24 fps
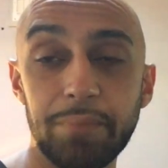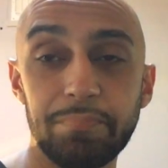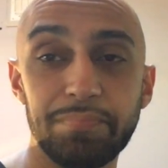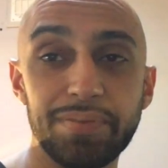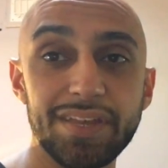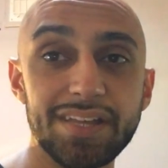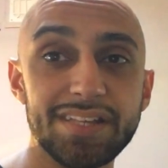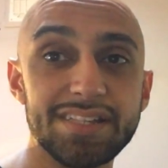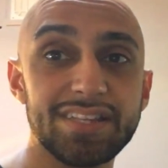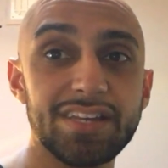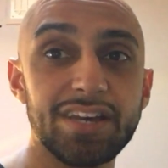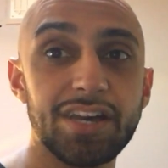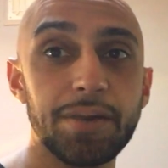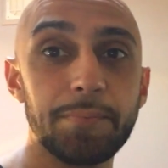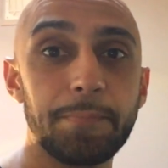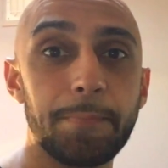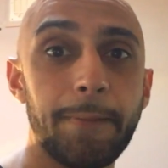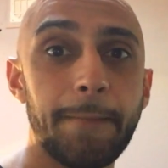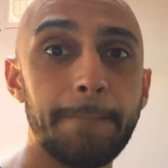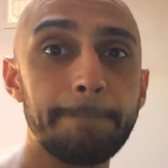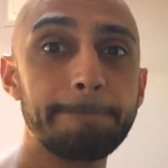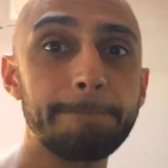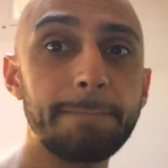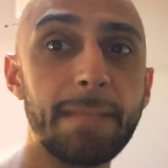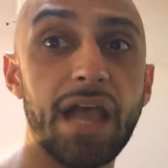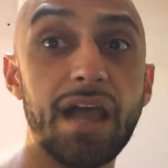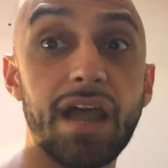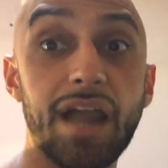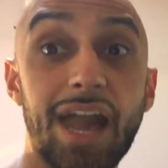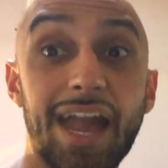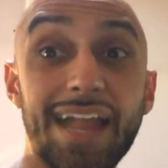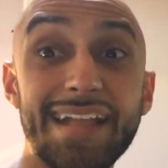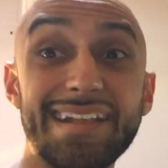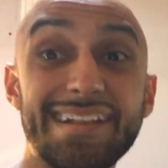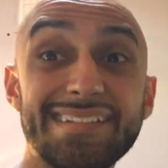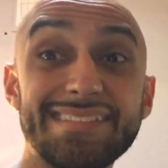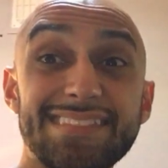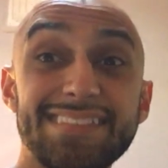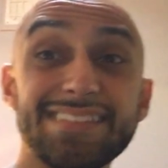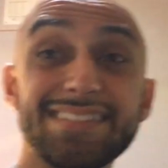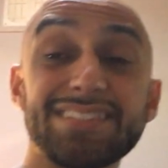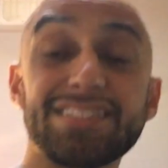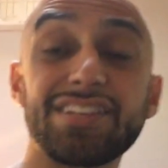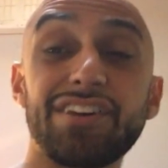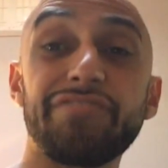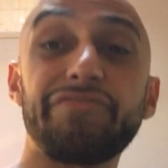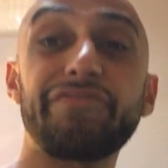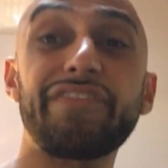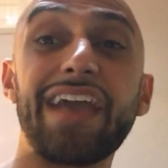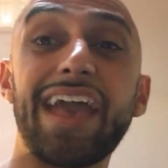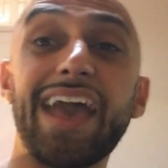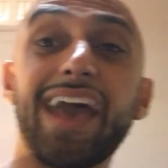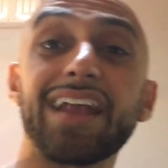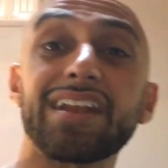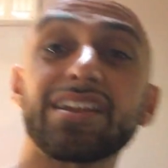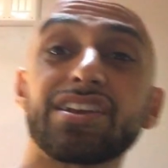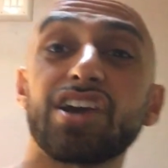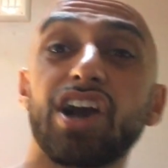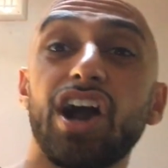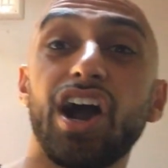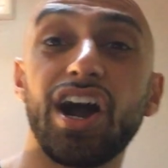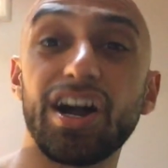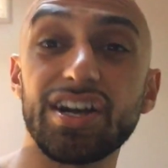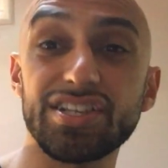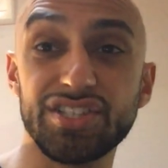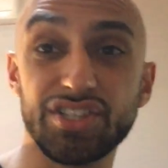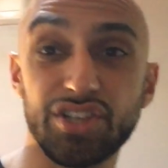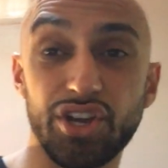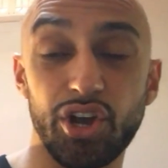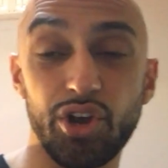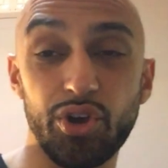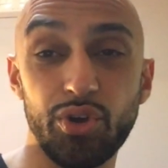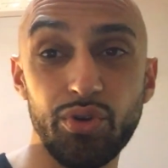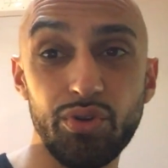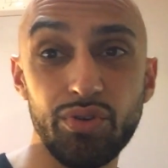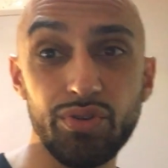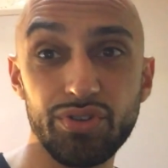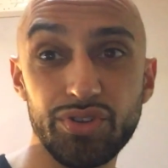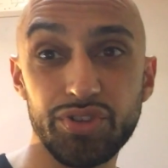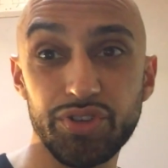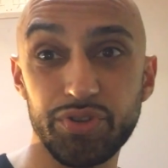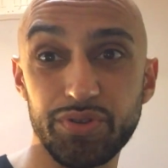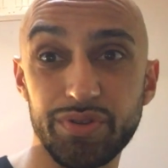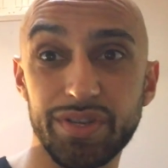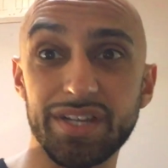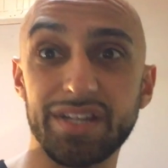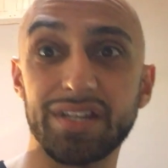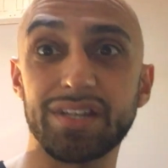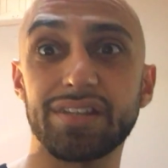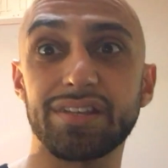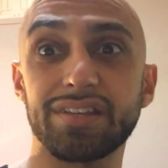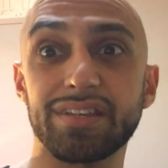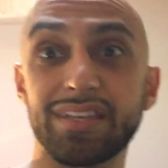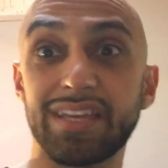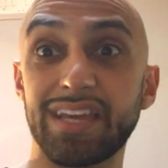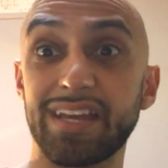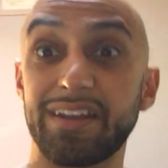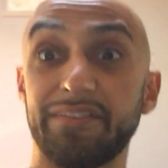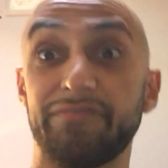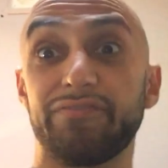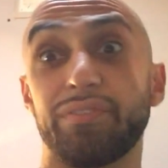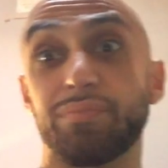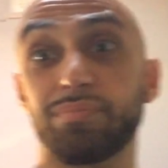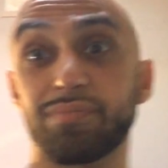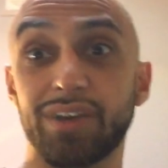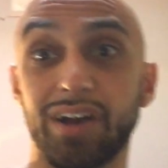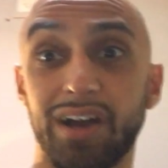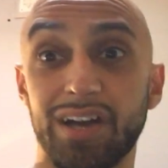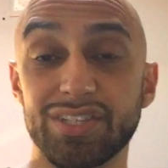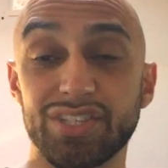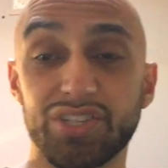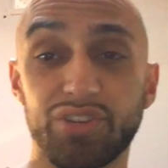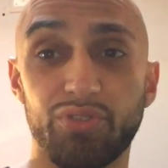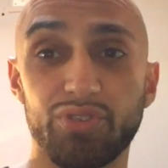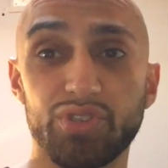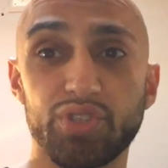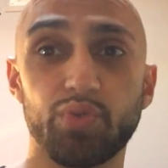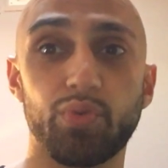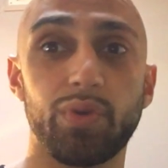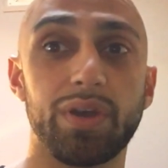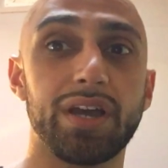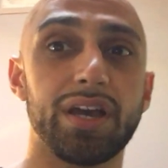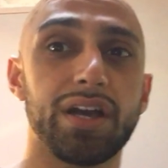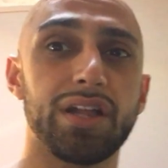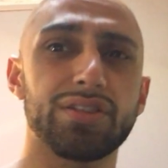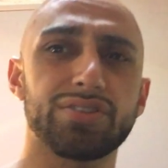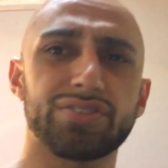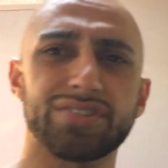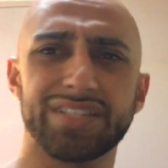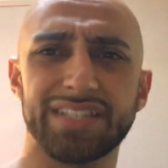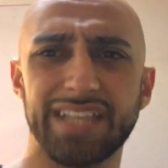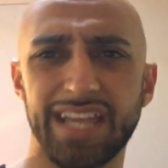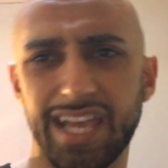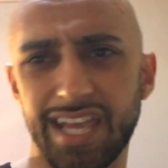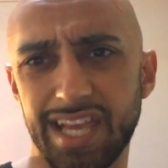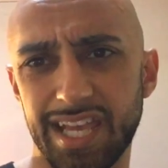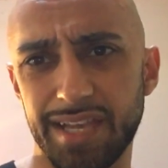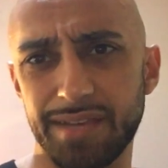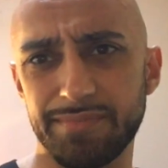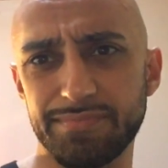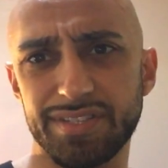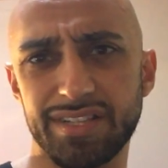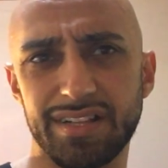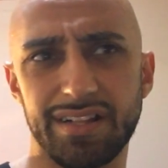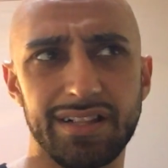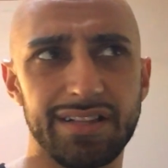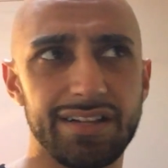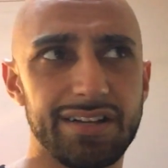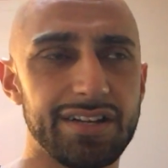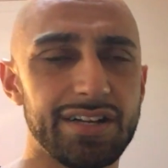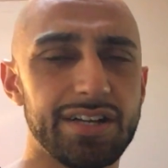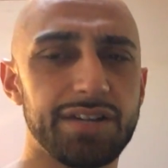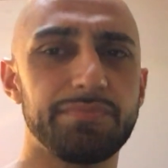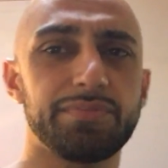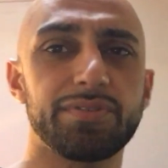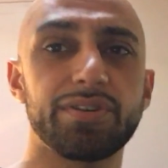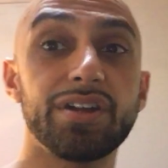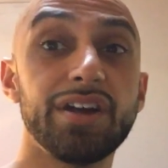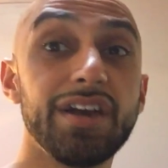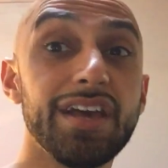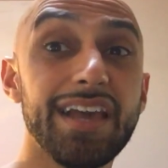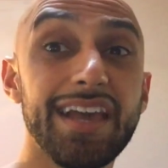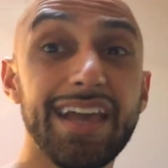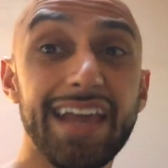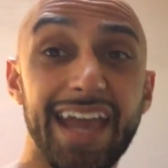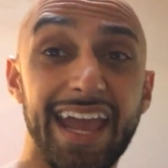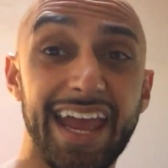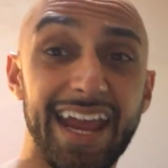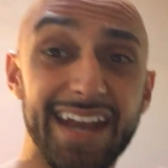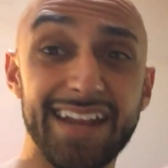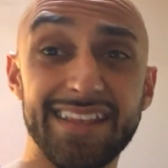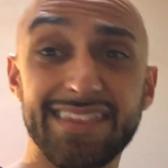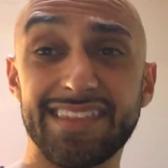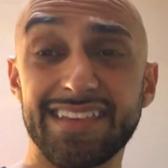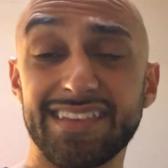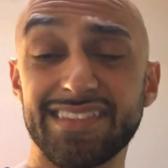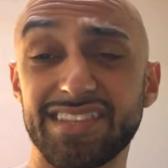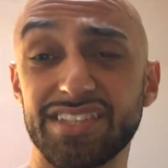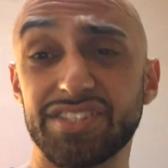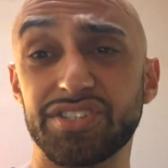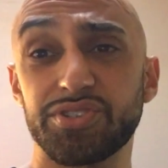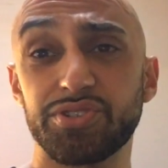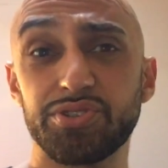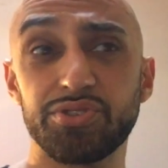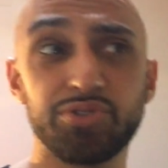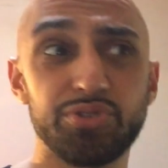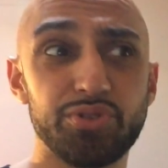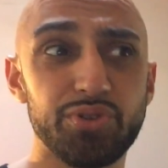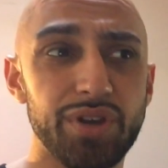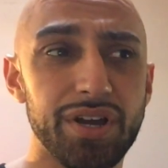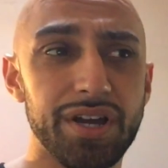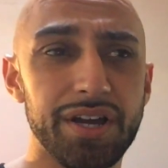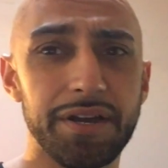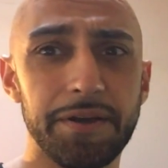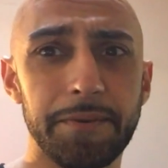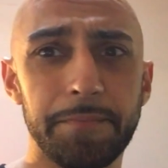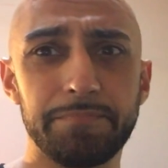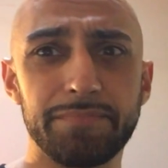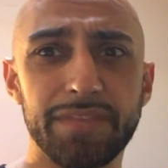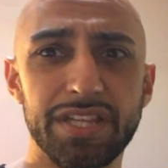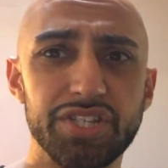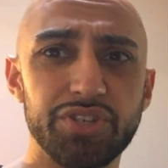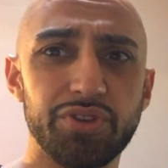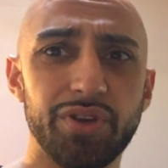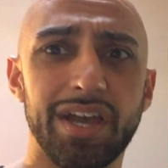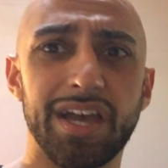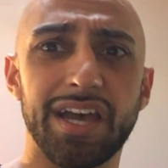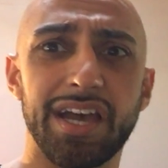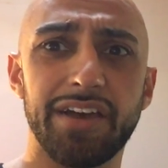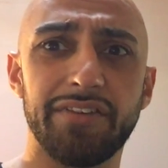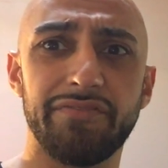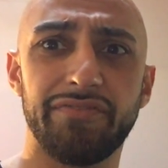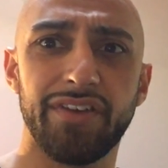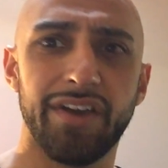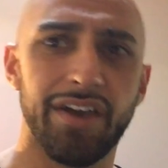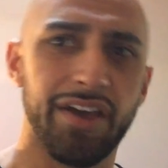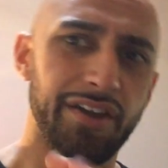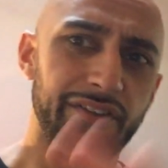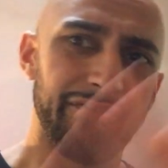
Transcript: I picked up. Uh, I got this stuff at Costco. You can get it from Costco as well or Sam's Club or anything that you, um, that you have.